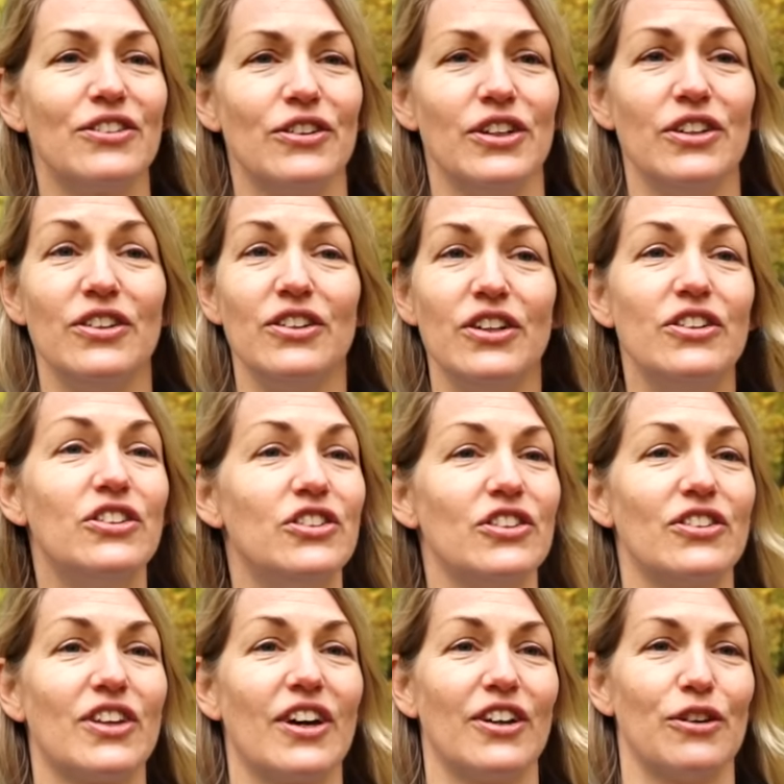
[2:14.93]
So you, you
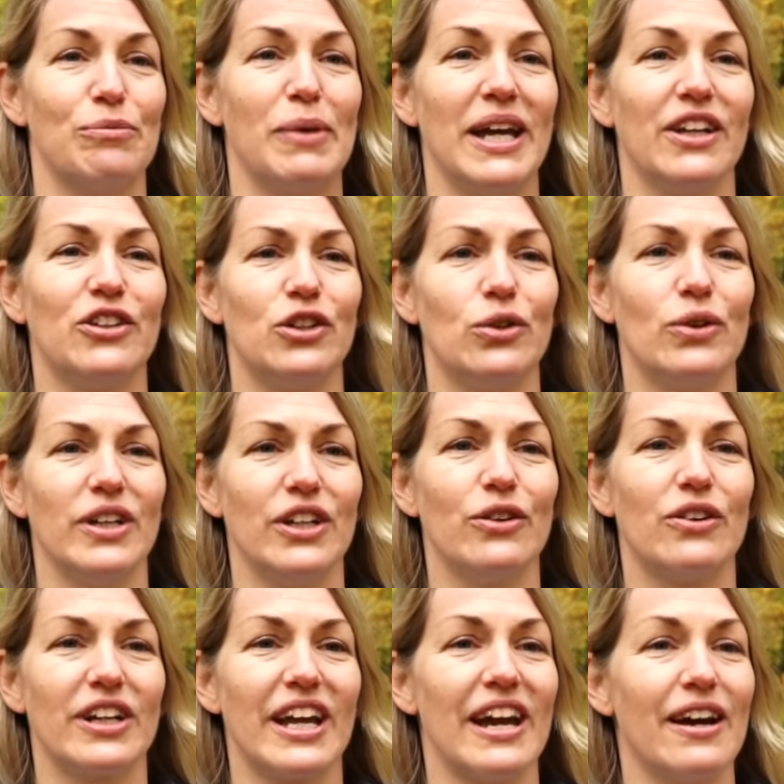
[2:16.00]
just got to make sure
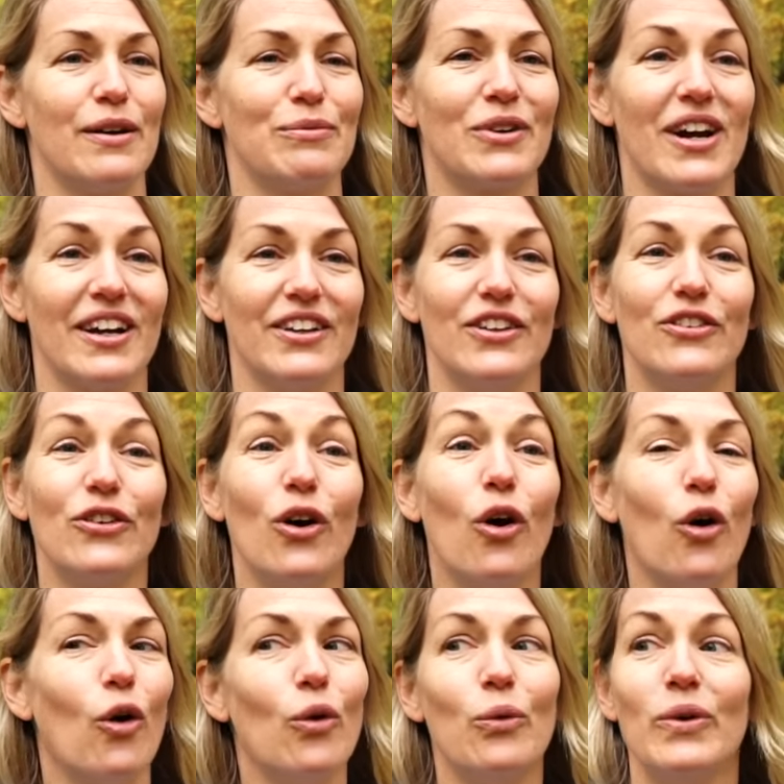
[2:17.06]
your camera is
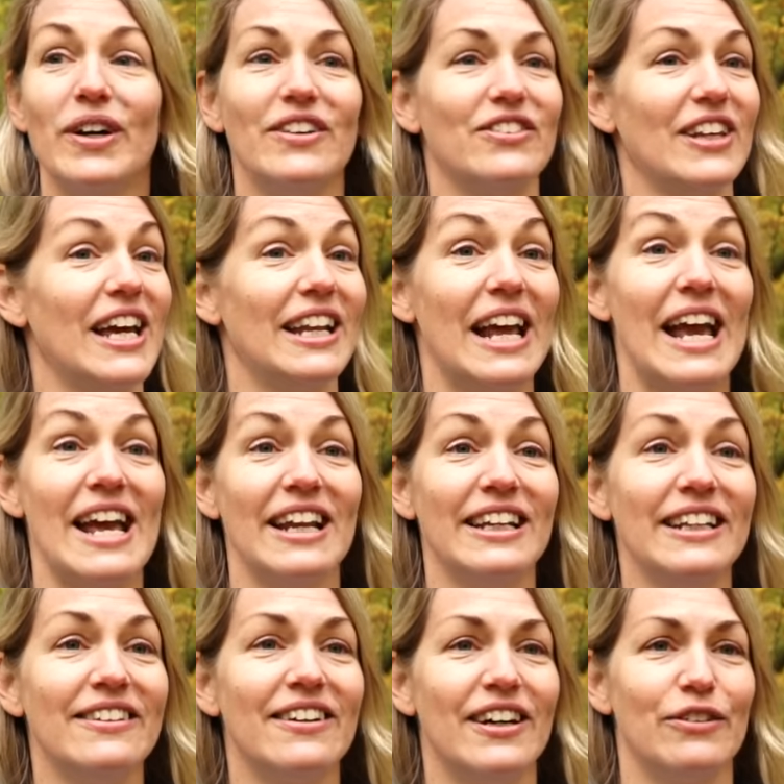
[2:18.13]
always at
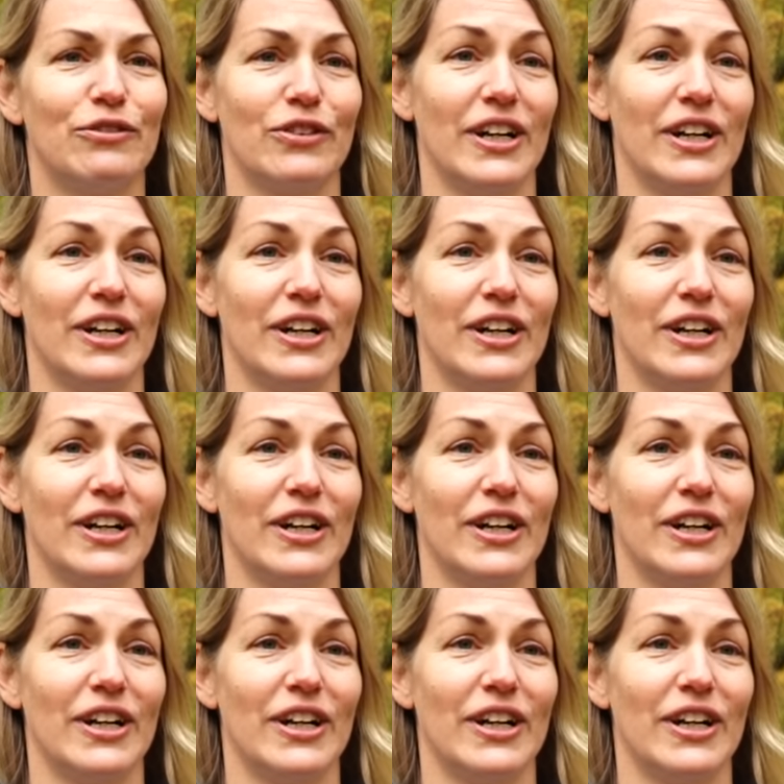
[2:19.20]
any time